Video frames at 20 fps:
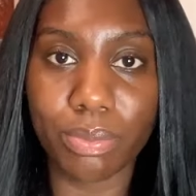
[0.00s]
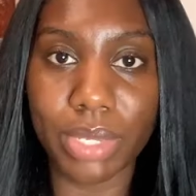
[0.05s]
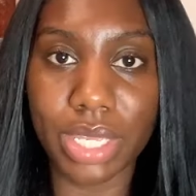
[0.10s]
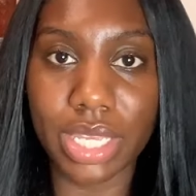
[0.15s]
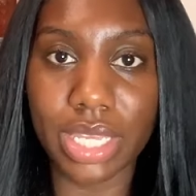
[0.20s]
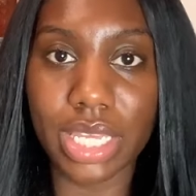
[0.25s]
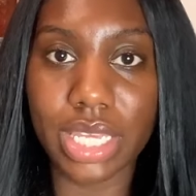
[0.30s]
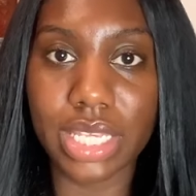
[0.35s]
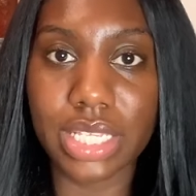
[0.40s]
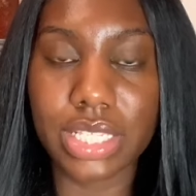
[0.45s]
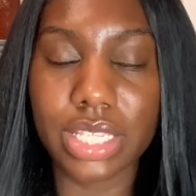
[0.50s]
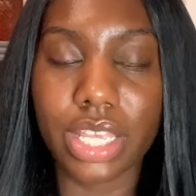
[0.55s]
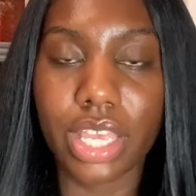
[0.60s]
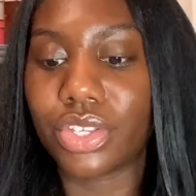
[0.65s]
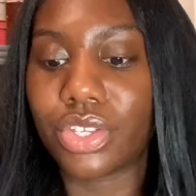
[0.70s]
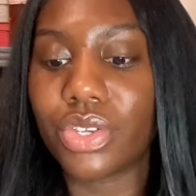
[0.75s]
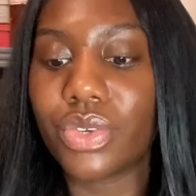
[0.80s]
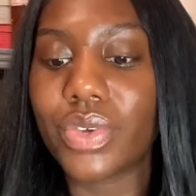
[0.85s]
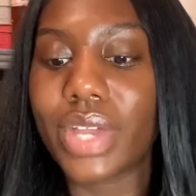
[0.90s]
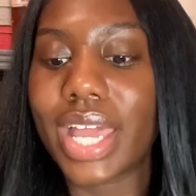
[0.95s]
beings.
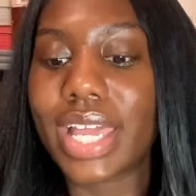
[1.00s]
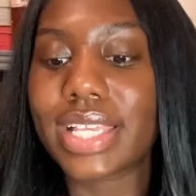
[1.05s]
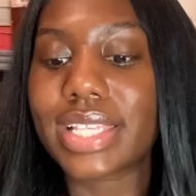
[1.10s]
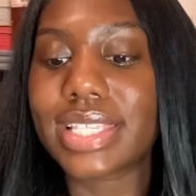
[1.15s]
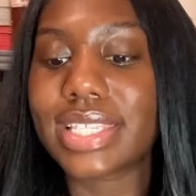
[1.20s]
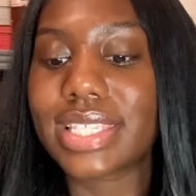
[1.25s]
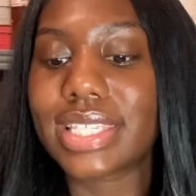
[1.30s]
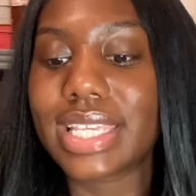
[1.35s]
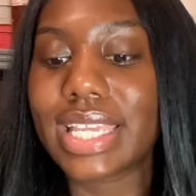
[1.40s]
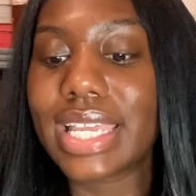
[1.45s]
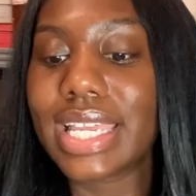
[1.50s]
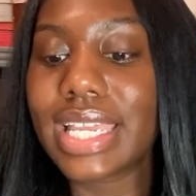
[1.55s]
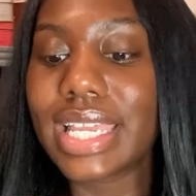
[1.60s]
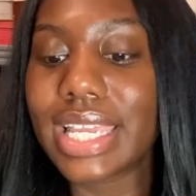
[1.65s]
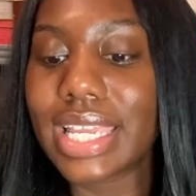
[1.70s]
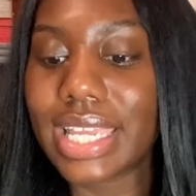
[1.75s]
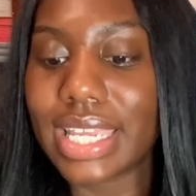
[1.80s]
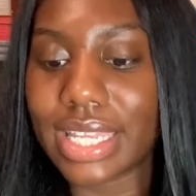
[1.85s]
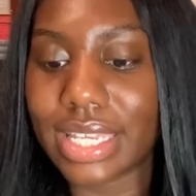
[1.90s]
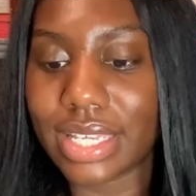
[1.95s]
You
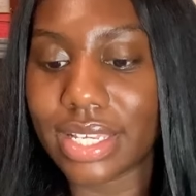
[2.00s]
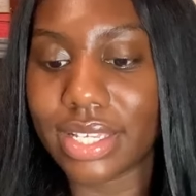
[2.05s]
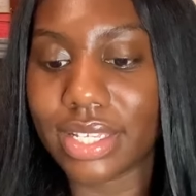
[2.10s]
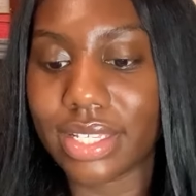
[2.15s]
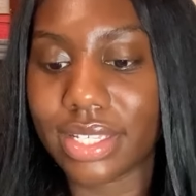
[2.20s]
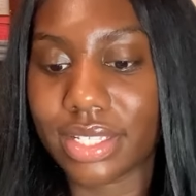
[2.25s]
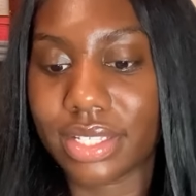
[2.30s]
exceed